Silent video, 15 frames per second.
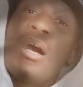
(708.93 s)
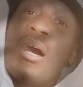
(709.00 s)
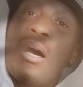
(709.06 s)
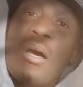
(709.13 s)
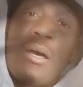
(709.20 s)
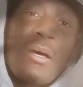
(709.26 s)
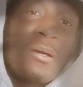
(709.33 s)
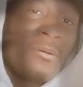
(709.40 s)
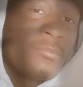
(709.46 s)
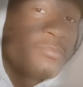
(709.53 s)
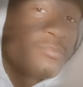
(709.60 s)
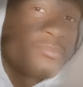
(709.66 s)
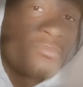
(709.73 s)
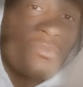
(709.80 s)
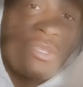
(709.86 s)

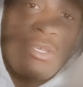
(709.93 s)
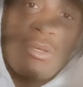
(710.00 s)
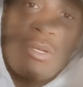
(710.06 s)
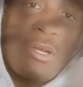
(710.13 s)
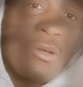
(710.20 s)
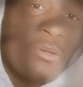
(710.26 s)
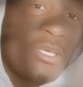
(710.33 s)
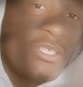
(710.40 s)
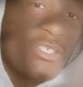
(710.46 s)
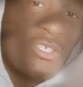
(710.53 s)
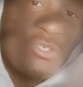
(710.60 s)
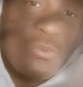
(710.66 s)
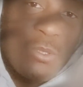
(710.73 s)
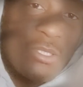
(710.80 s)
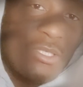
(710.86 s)
Um you know, he
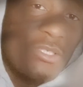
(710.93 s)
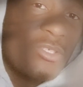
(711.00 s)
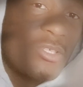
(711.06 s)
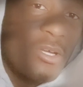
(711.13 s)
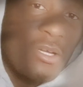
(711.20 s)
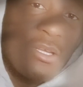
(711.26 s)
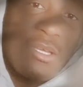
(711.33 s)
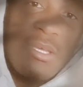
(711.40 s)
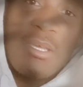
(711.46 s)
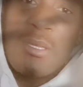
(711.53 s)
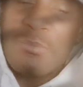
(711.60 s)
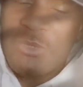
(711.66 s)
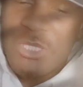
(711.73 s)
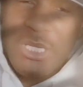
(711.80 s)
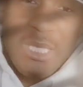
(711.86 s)
just wants to start a
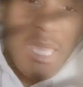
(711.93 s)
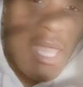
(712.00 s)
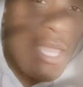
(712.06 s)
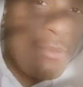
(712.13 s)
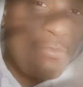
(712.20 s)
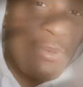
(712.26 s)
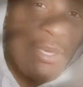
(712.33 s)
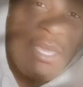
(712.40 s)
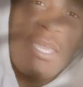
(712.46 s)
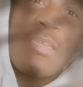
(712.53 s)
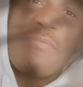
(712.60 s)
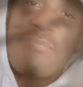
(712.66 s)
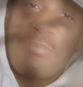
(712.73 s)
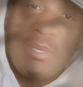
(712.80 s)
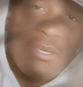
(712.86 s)
MGK
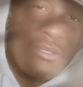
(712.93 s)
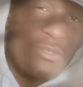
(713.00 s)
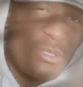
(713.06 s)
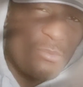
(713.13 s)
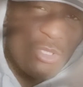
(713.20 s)
beef because